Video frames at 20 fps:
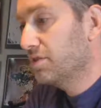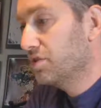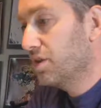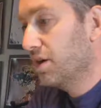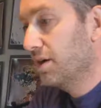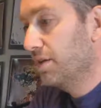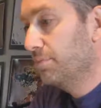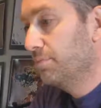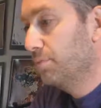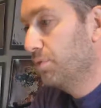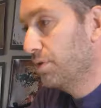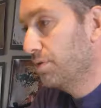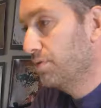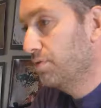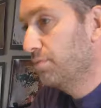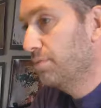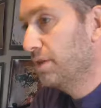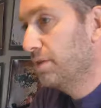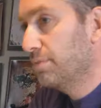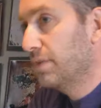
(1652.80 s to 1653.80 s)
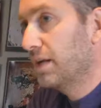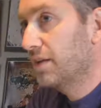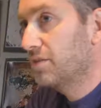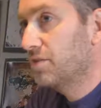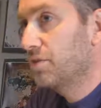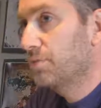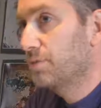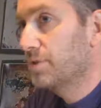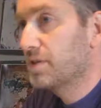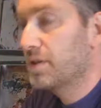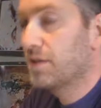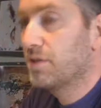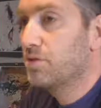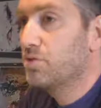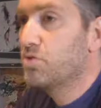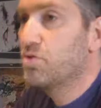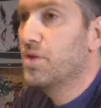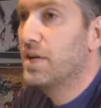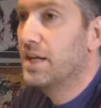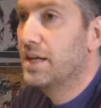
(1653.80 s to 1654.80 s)
the job with New Media Manitoba as like their
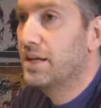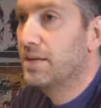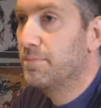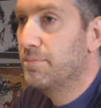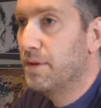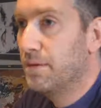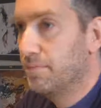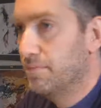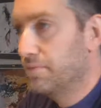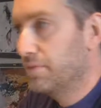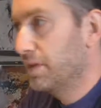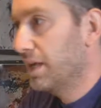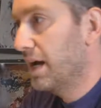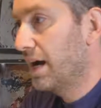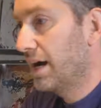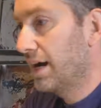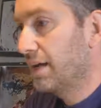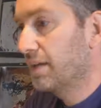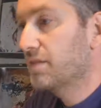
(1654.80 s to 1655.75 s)
training guy.